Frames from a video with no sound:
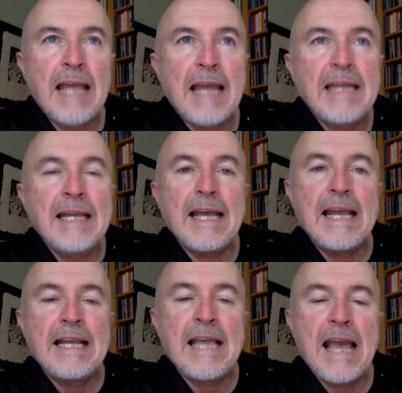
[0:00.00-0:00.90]

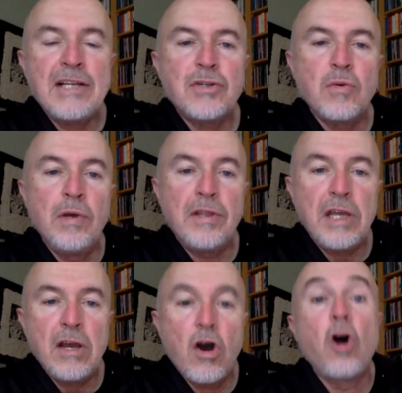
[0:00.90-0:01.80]
getting engaged
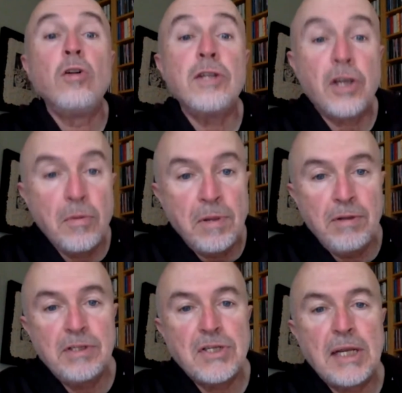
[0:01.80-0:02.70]
with the older
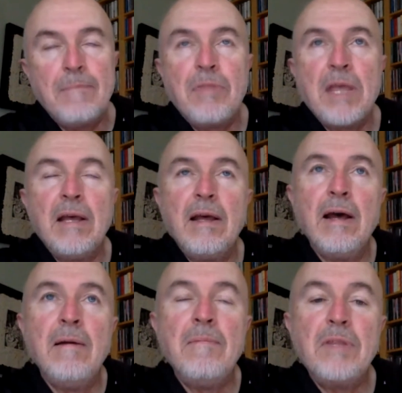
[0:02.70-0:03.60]
community.
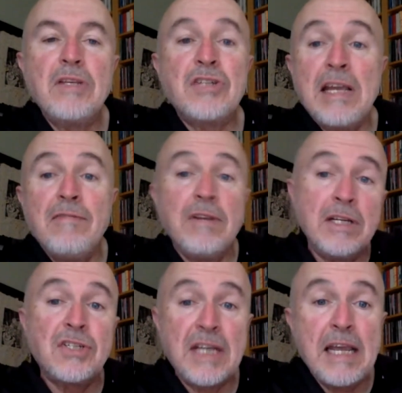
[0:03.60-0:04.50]
Steve and
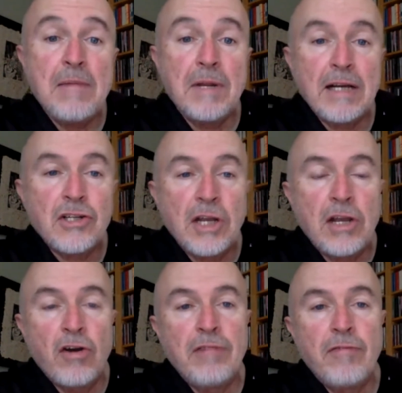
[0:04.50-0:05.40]
his team had actually
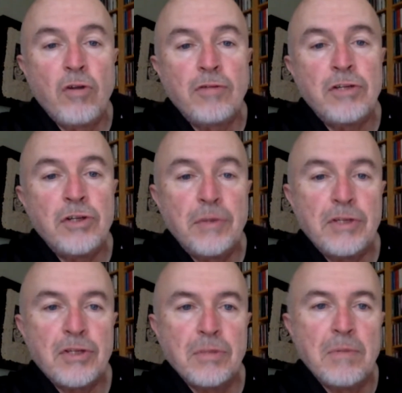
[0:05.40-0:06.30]
got involved in
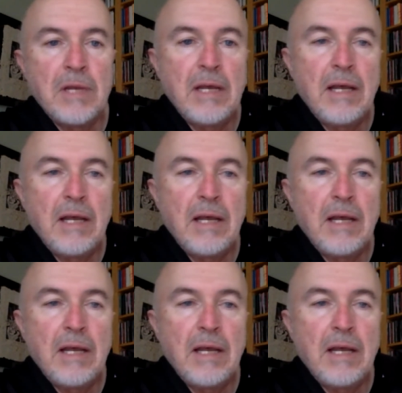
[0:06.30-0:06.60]
doing some